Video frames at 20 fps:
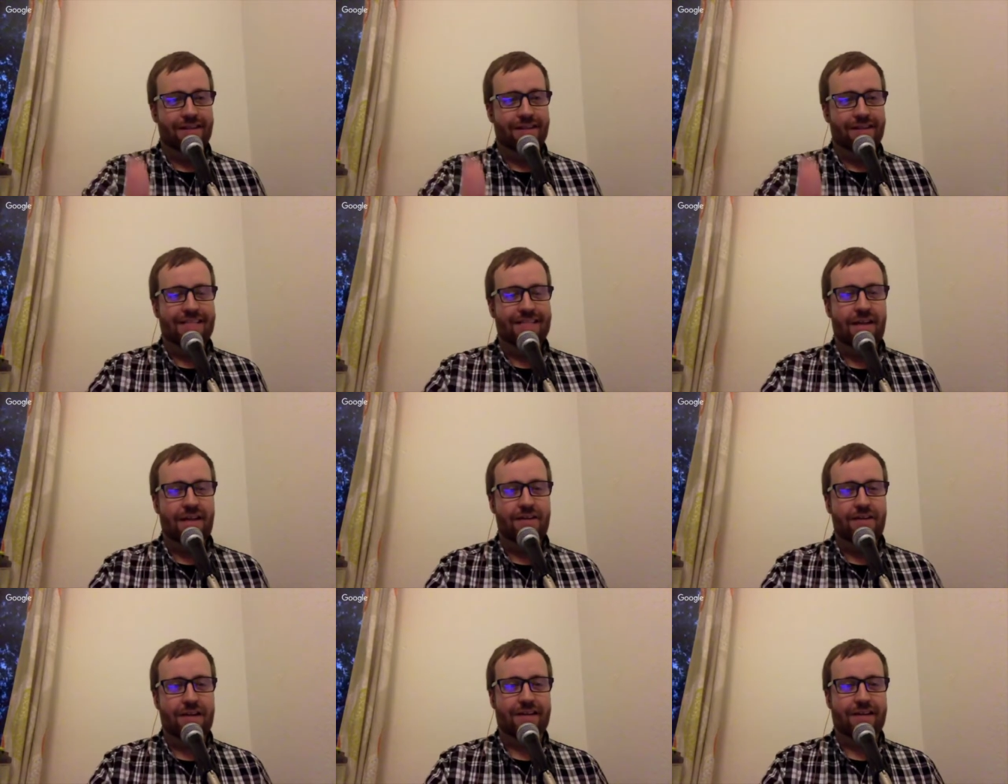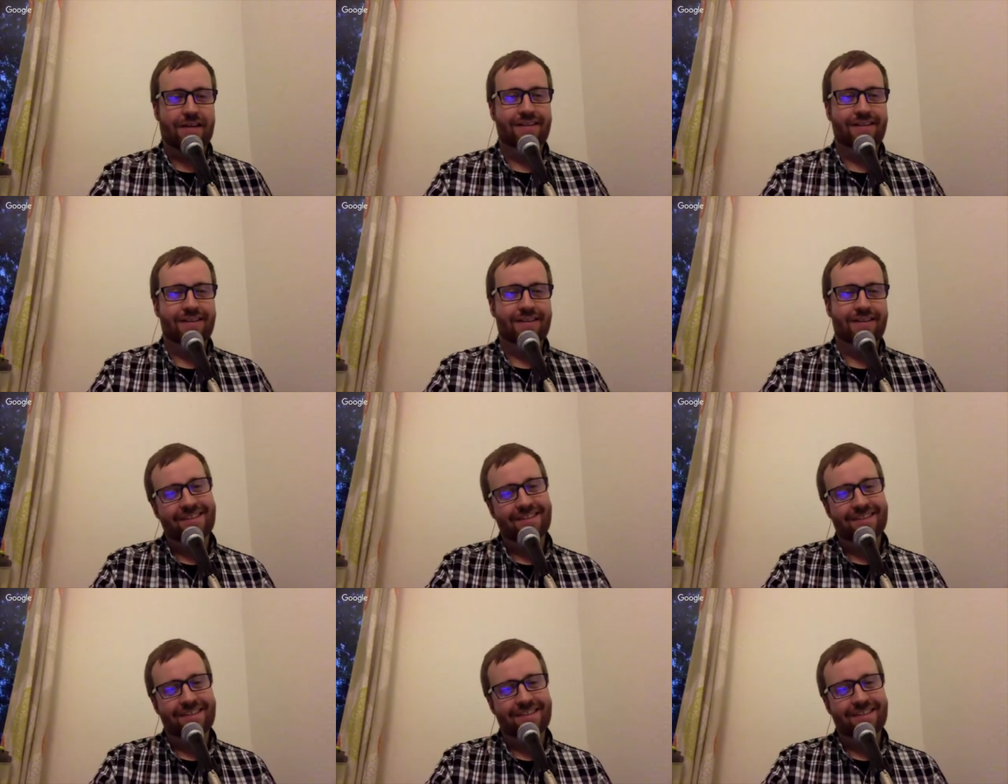Derek,
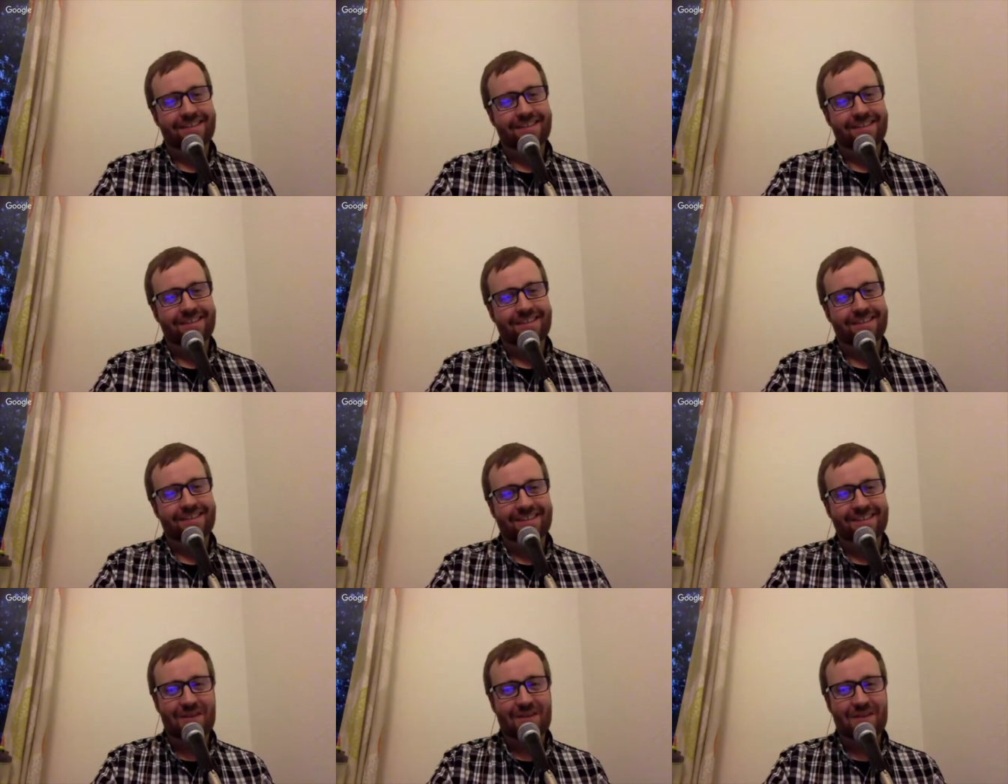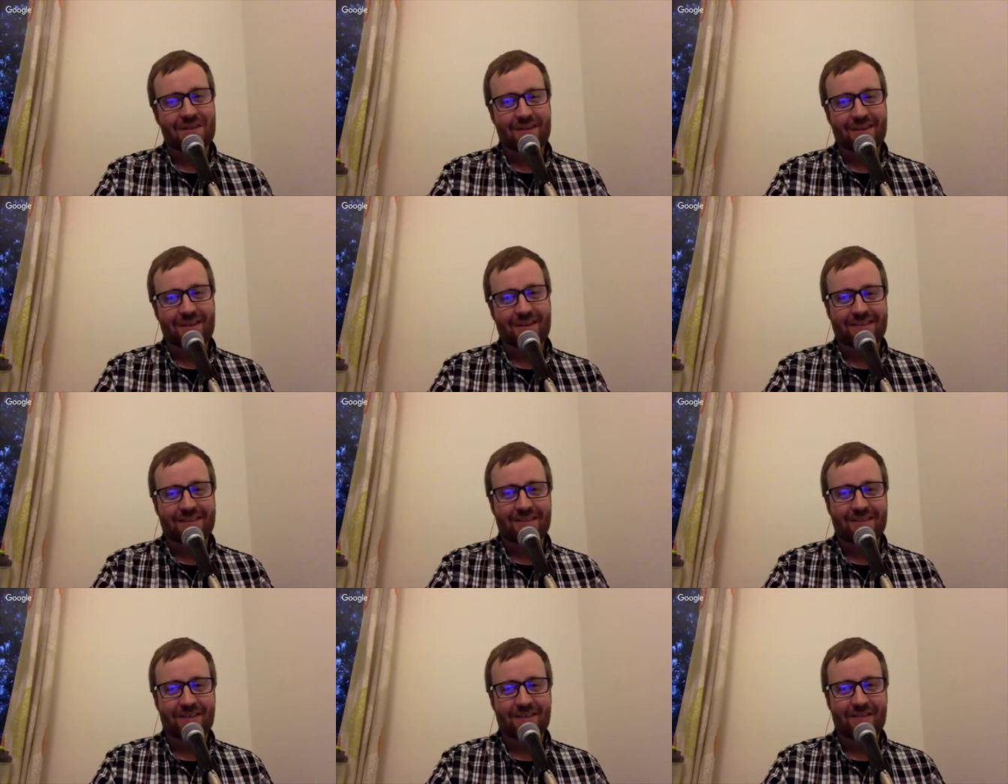what about you? Yeah.
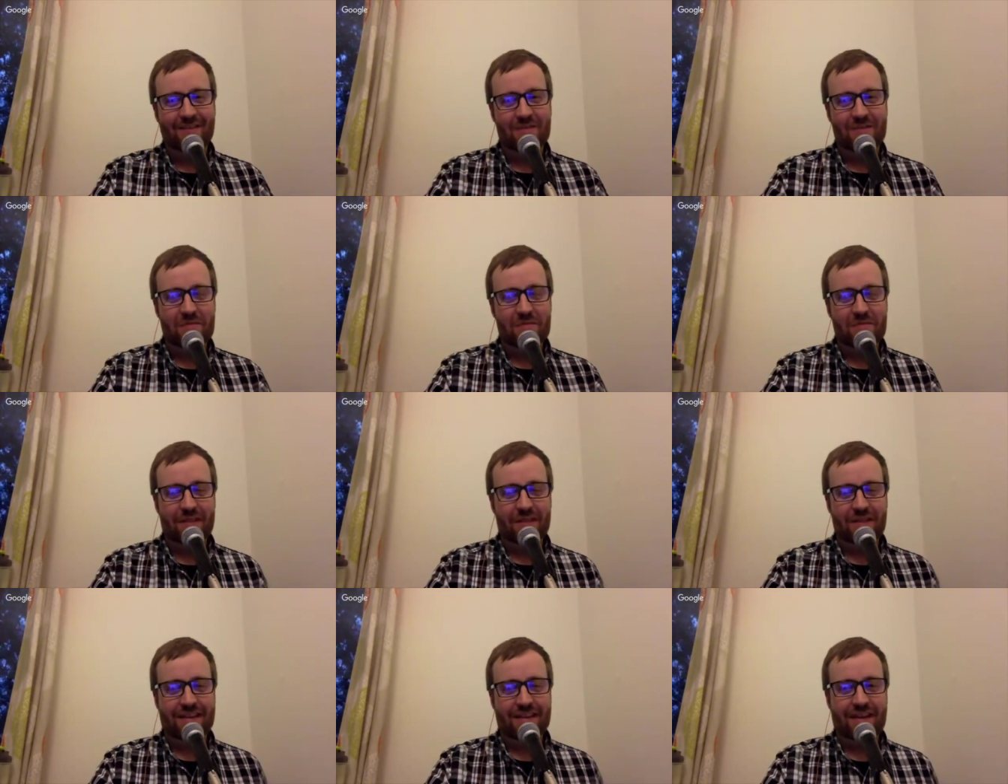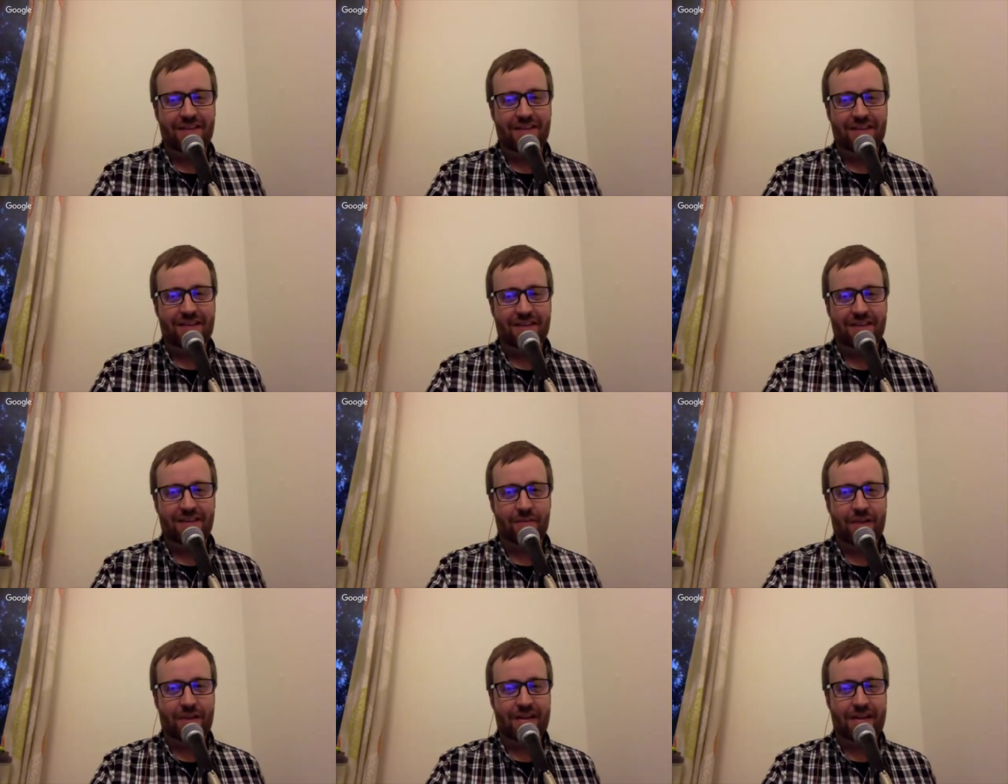What have you been uh, playing? Now that you
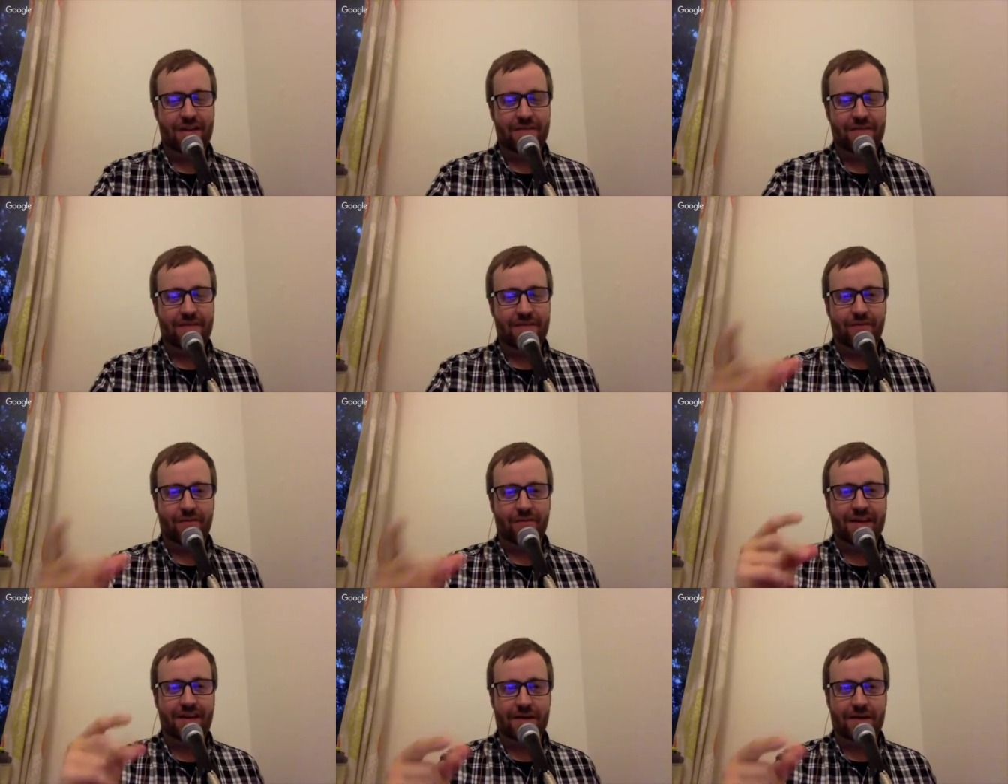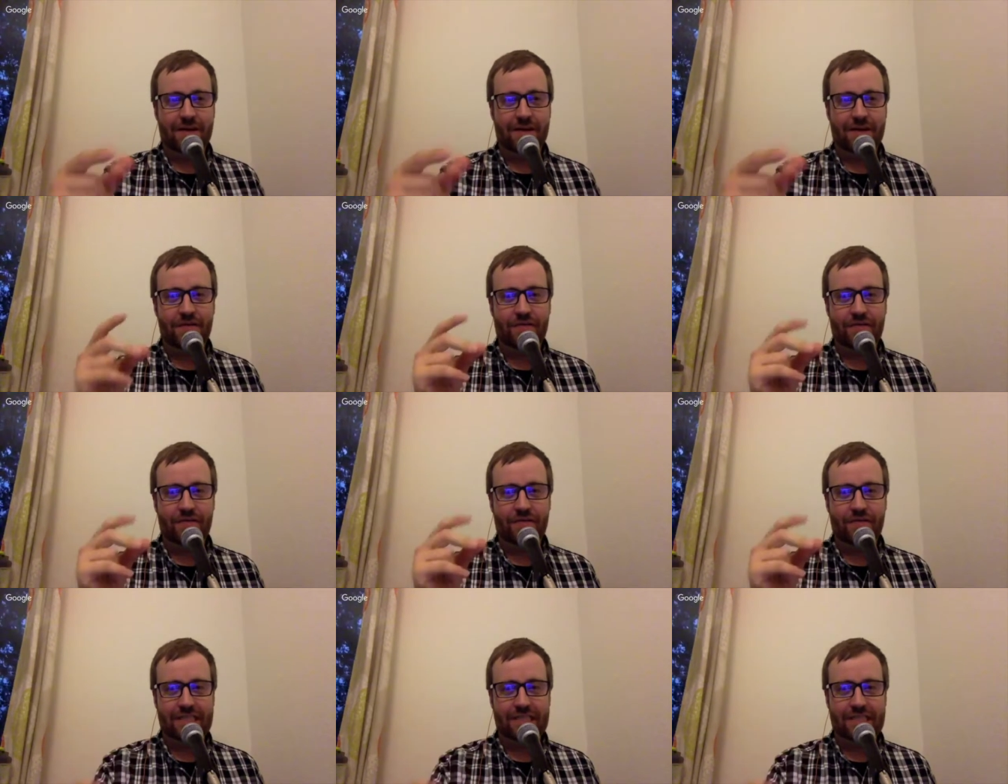wake up now, wake up. I know you fell
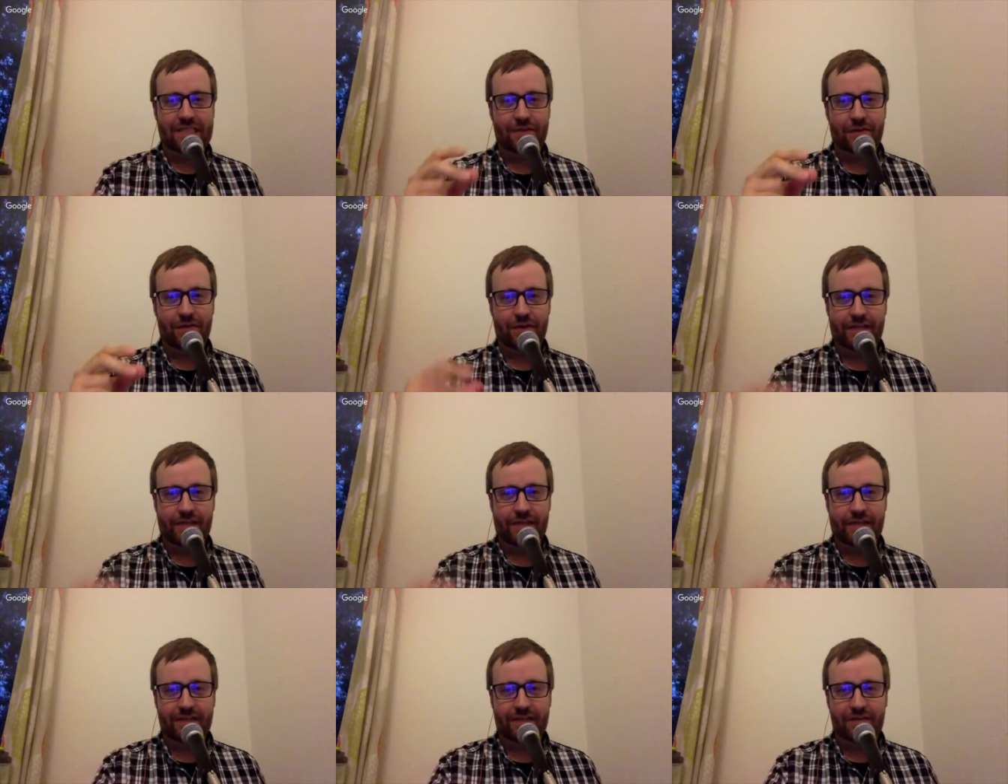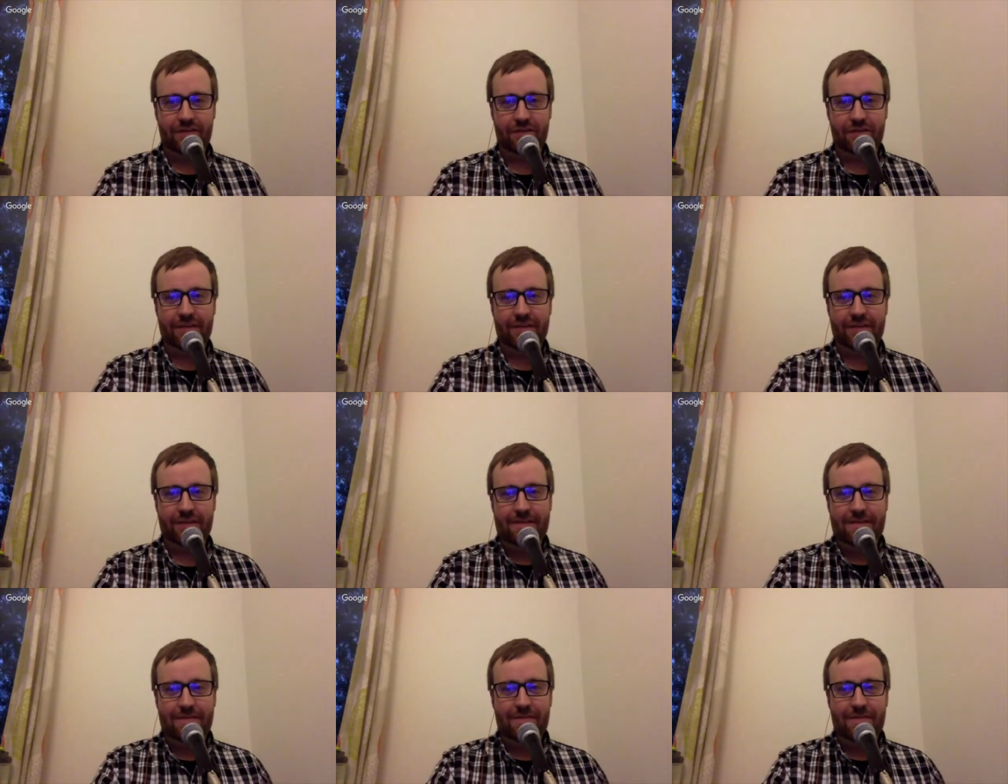asleep during that little
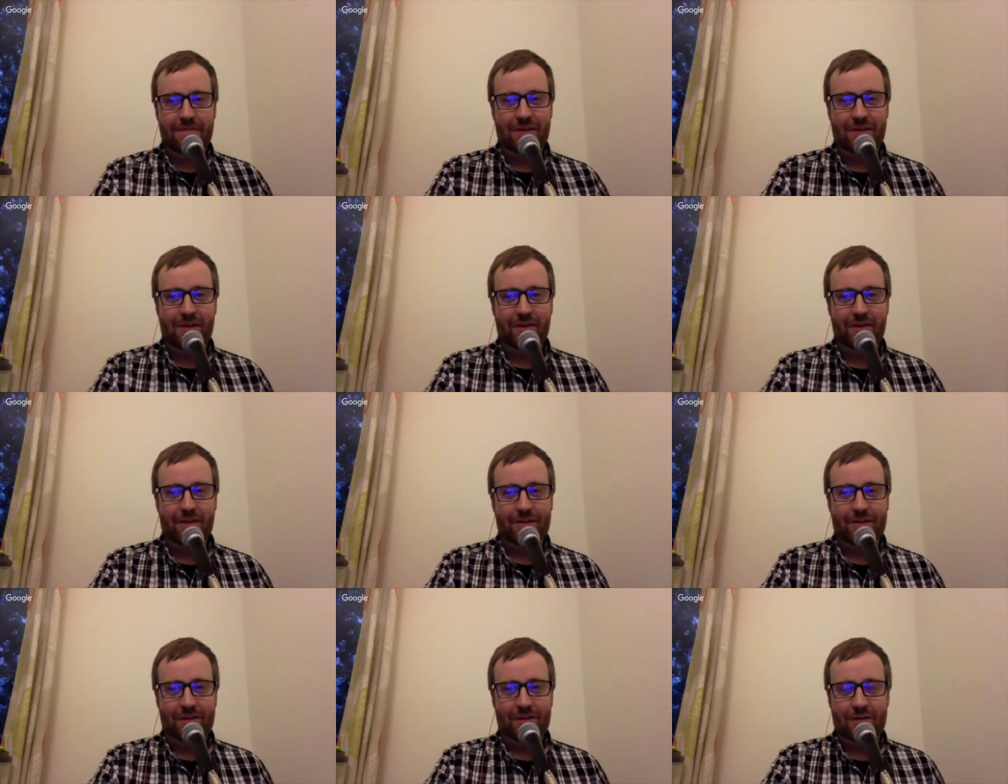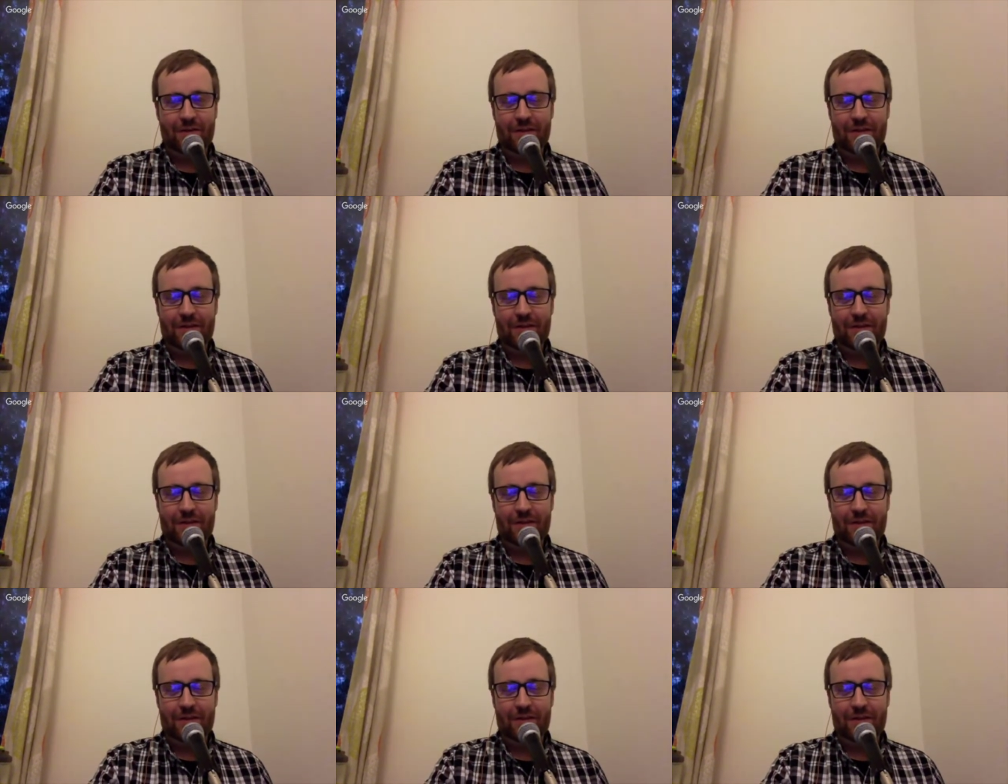golf story. Speech.